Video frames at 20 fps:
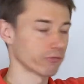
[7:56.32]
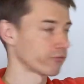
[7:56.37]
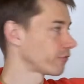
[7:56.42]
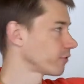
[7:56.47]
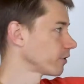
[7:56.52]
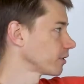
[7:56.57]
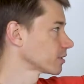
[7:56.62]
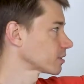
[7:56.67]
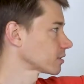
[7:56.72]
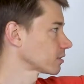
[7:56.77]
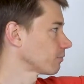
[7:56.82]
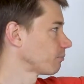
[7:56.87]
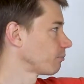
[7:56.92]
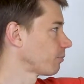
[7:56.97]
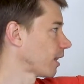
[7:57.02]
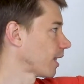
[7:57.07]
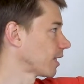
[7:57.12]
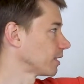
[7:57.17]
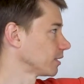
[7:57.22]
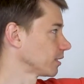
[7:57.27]
First,
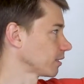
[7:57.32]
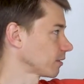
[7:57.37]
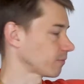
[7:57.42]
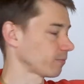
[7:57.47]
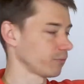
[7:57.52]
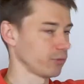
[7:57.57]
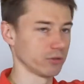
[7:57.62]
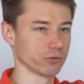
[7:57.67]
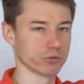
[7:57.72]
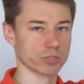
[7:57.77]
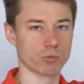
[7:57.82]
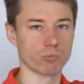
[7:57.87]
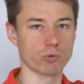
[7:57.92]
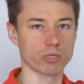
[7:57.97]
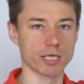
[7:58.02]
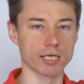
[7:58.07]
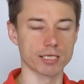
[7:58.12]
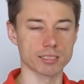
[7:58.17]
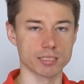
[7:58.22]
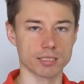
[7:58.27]
planning. You know,
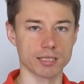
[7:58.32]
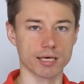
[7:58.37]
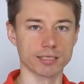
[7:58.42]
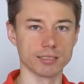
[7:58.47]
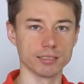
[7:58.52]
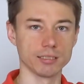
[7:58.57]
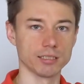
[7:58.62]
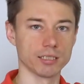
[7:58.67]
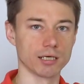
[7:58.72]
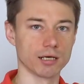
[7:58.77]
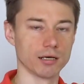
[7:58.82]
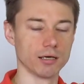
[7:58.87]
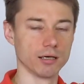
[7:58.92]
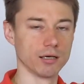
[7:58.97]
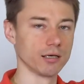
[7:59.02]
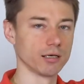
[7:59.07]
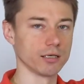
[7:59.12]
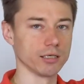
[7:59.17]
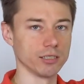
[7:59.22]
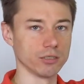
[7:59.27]
someone has an idea,
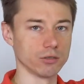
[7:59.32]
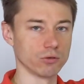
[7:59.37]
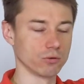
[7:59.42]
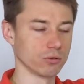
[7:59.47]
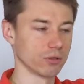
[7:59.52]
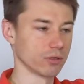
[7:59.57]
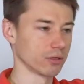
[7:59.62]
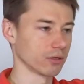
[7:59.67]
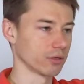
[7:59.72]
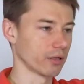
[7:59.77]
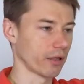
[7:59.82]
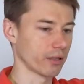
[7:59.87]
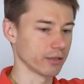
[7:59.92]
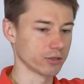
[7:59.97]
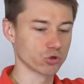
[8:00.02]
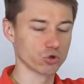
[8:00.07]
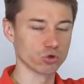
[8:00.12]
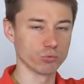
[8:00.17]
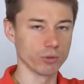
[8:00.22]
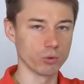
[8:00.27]
you know,
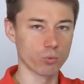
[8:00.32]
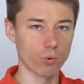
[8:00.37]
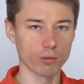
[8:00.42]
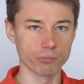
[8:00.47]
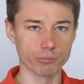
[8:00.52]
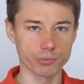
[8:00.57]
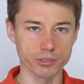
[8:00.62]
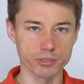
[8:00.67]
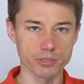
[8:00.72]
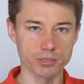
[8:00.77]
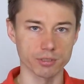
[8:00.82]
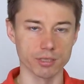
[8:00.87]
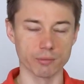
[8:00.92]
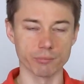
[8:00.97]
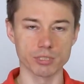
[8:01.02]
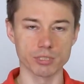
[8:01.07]
it could be one person, a